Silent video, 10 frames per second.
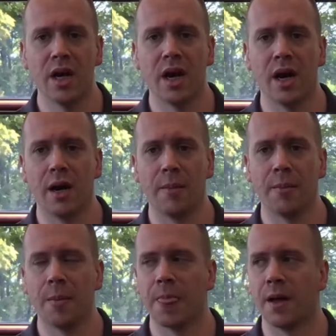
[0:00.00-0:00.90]

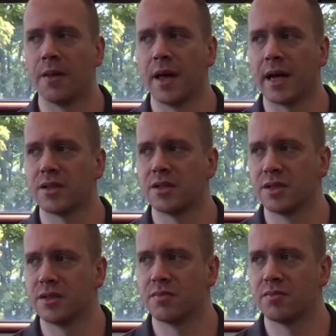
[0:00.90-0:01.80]
that
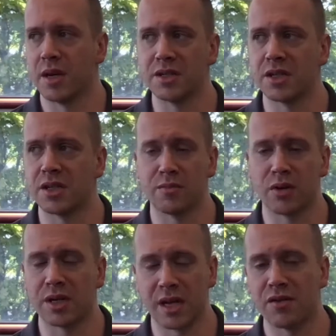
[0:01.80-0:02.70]
basically
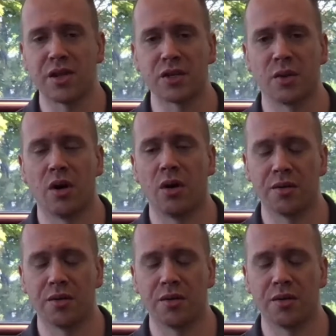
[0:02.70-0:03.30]
brings everything to a halt.